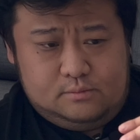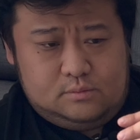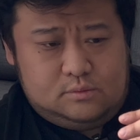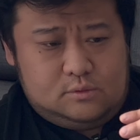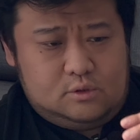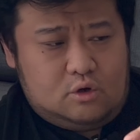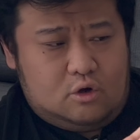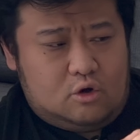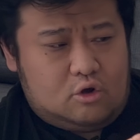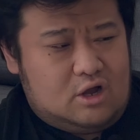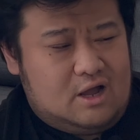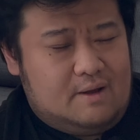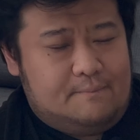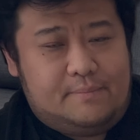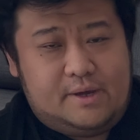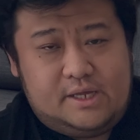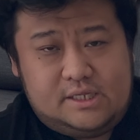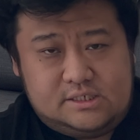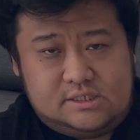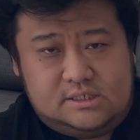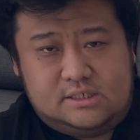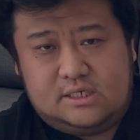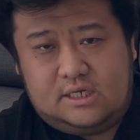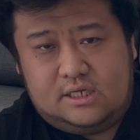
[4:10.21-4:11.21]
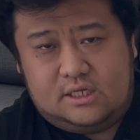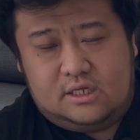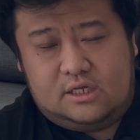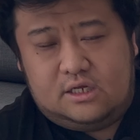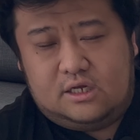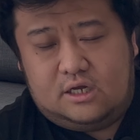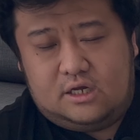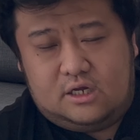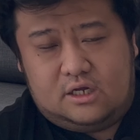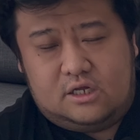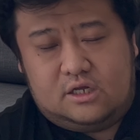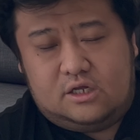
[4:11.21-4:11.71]
or carpets
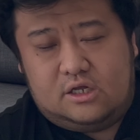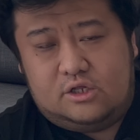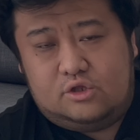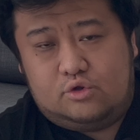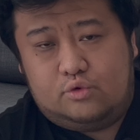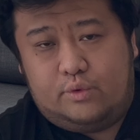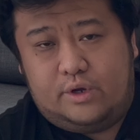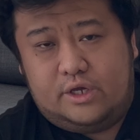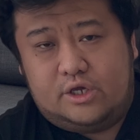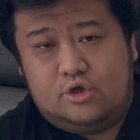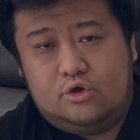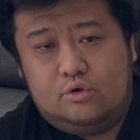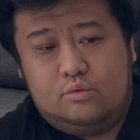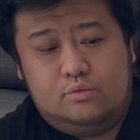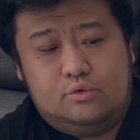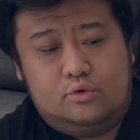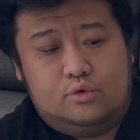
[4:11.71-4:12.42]
to vacuum.